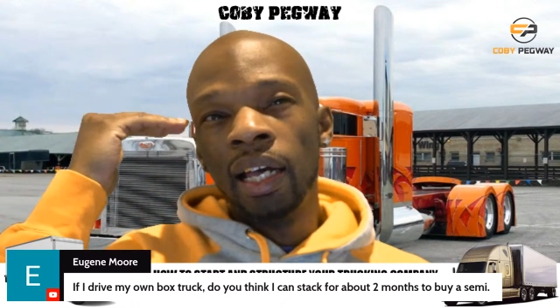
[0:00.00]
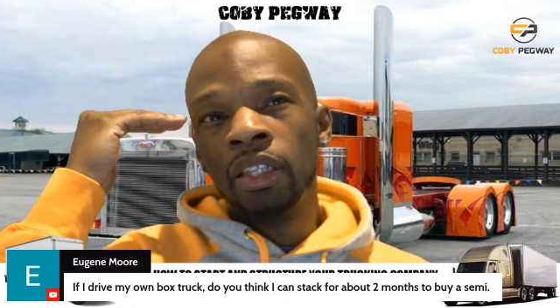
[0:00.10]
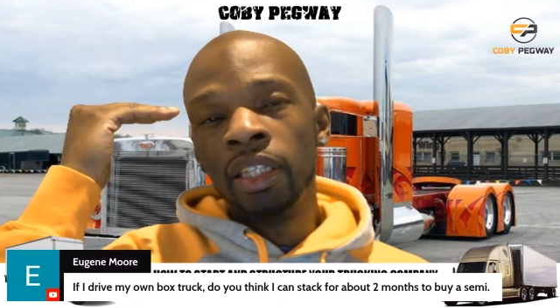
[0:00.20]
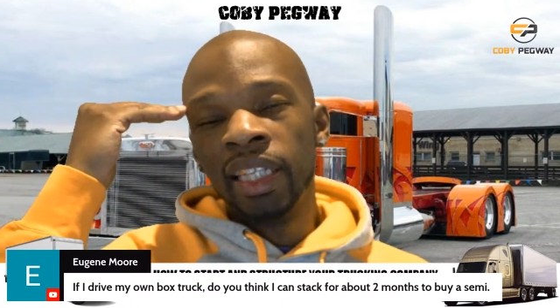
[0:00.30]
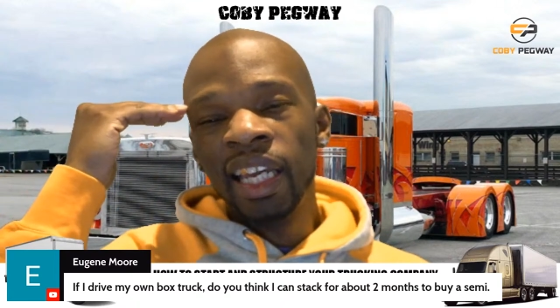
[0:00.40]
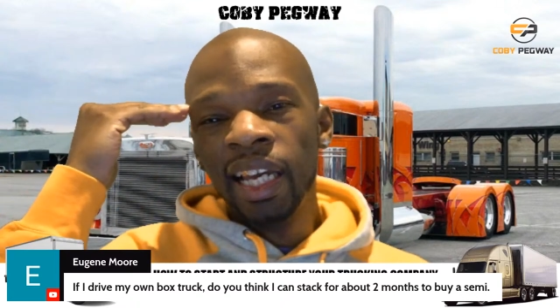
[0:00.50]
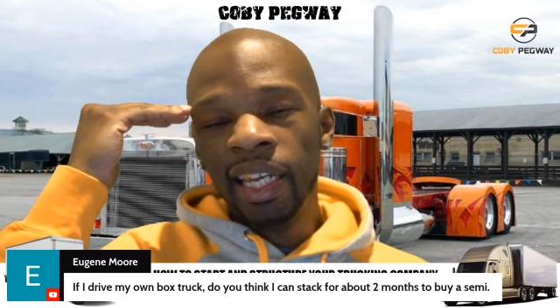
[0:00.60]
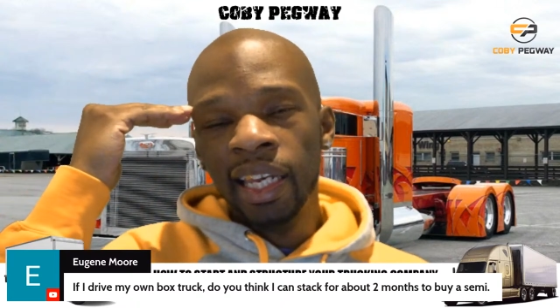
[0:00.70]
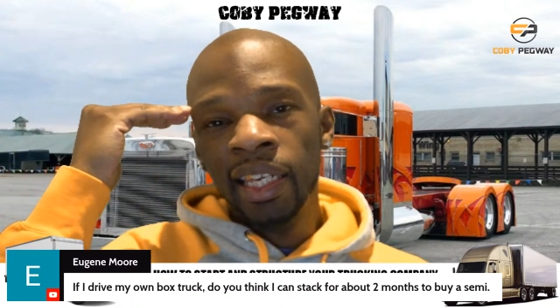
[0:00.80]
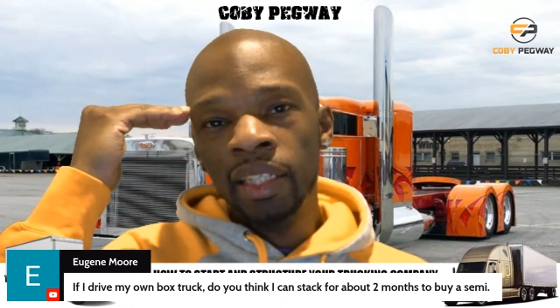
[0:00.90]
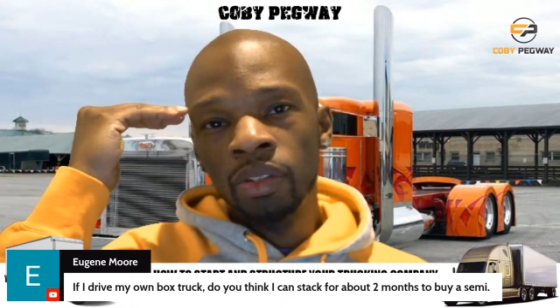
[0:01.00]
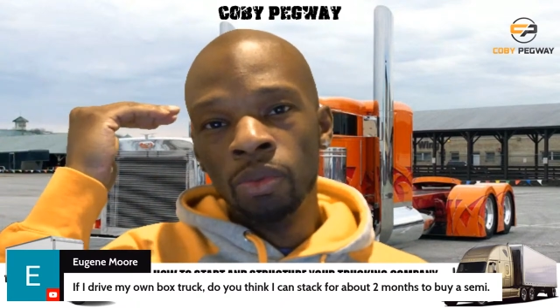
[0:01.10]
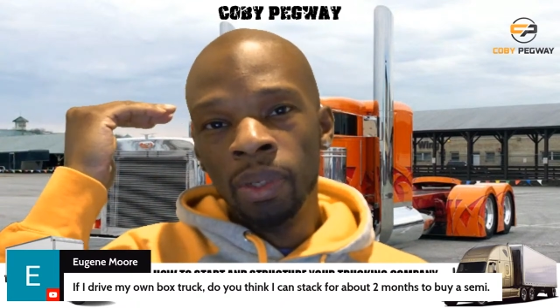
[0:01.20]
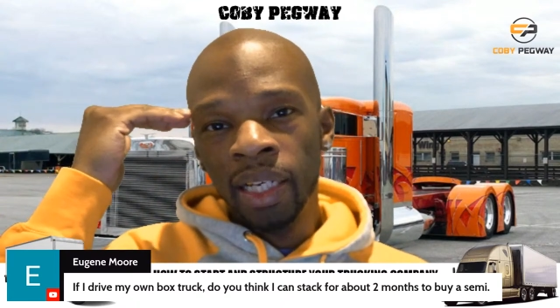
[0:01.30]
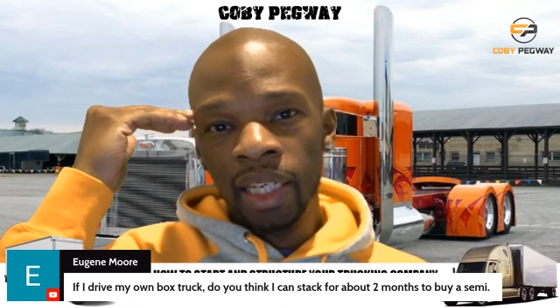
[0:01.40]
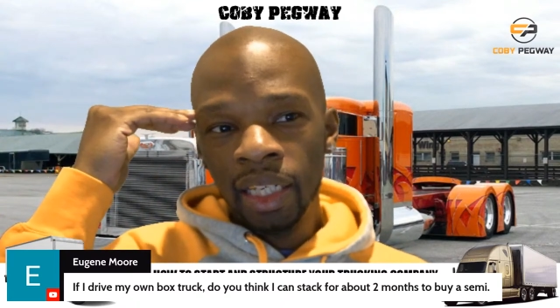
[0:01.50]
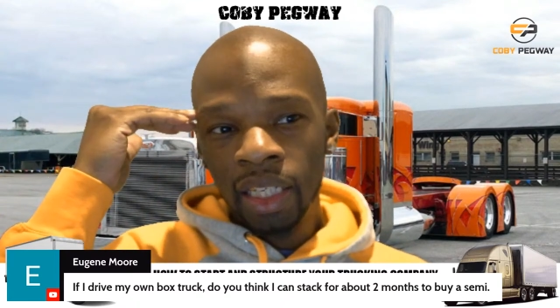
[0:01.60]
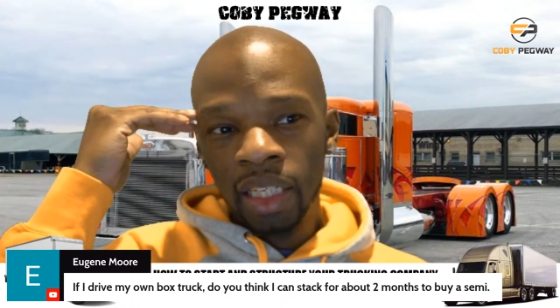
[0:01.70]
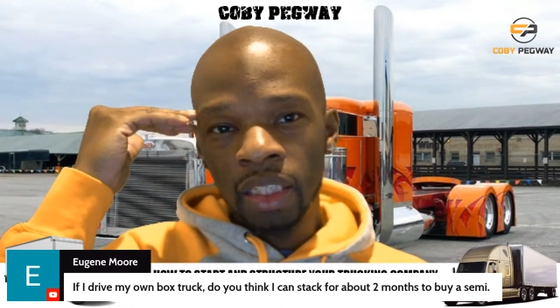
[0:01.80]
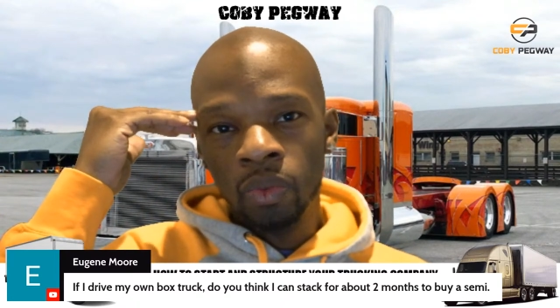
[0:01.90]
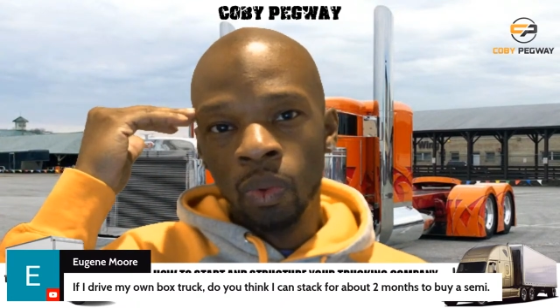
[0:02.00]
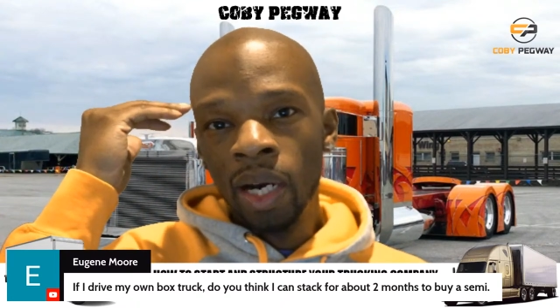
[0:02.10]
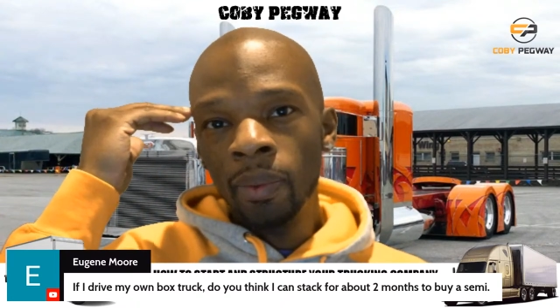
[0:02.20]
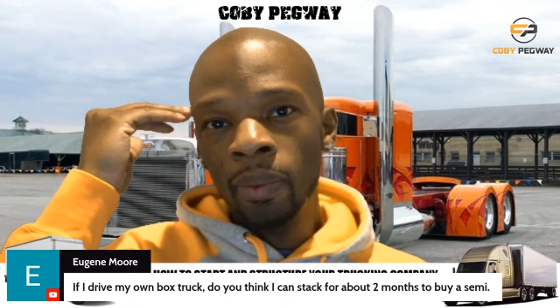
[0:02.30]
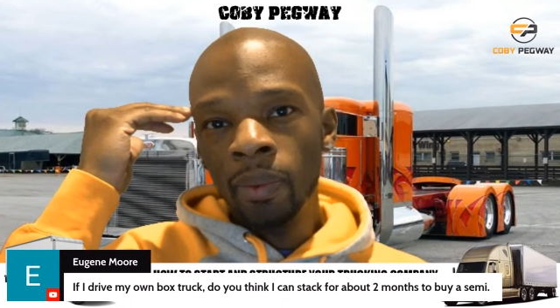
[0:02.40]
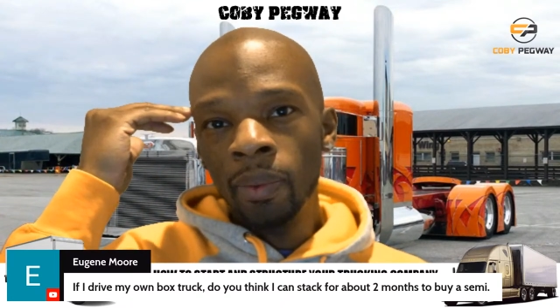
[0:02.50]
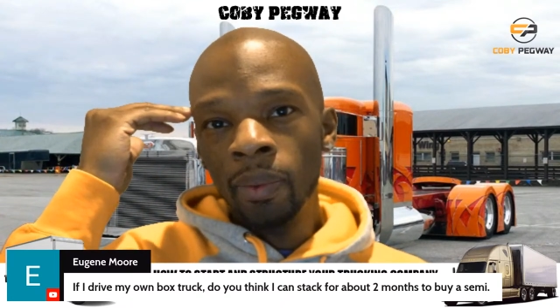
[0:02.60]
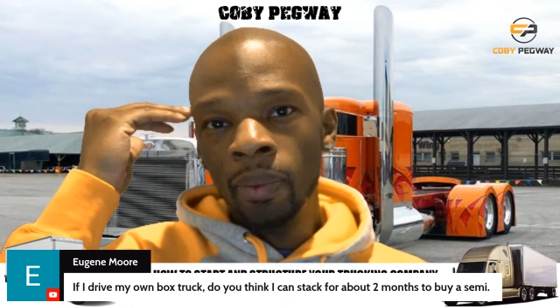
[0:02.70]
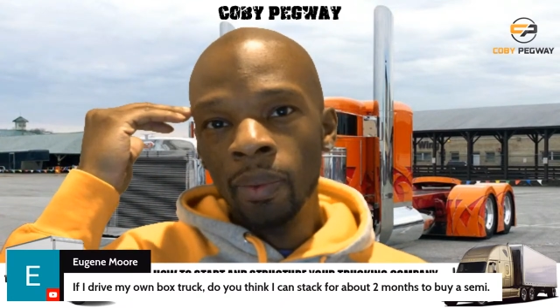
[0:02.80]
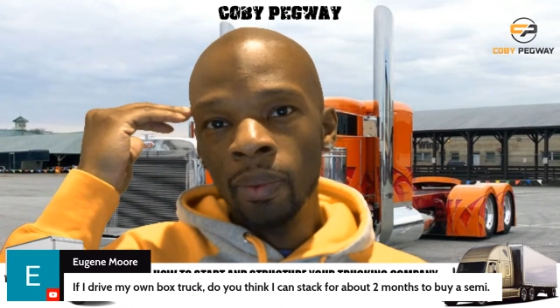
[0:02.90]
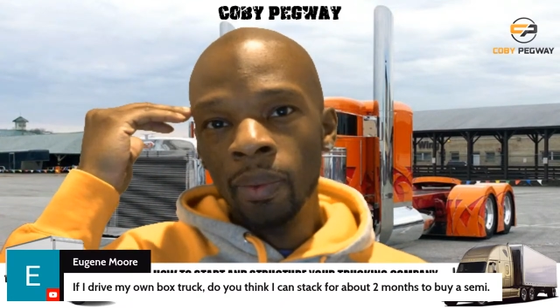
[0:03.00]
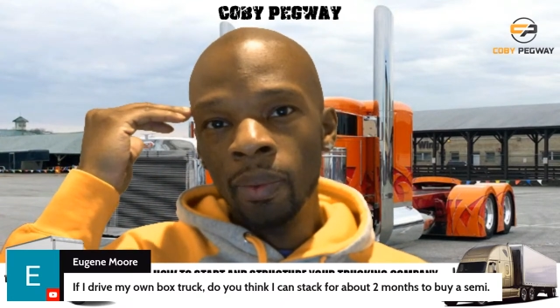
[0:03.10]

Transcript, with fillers: The thing I can't get through my head is why would I take